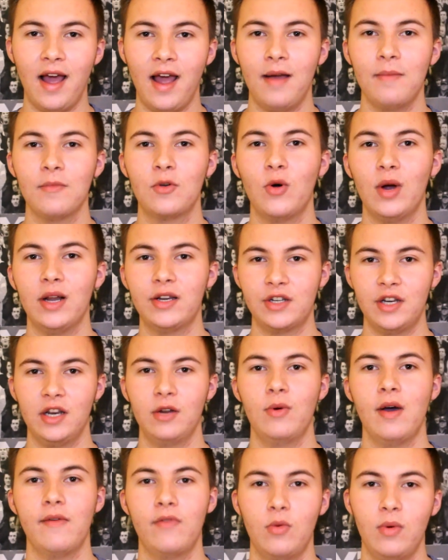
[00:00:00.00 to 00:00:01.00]
am
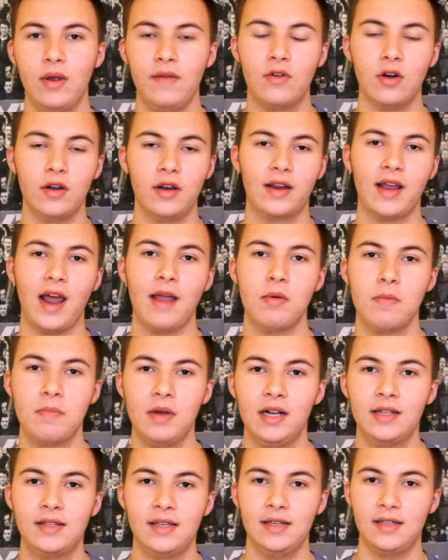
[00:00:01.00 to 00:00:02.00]
questioning whether we've got the
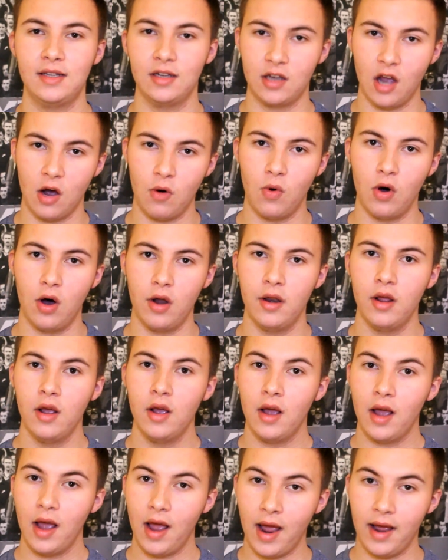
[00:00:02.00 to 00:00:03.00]
capabilities to go on
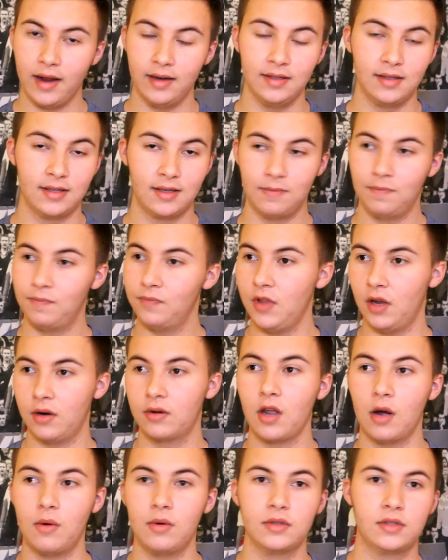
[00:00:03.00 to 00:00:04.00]
and you know,
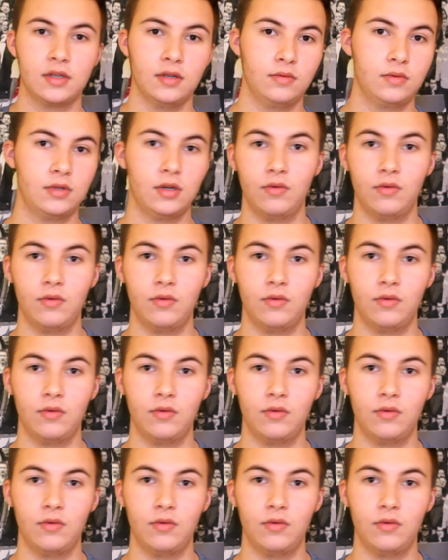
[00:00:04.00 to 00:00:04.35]
go on to,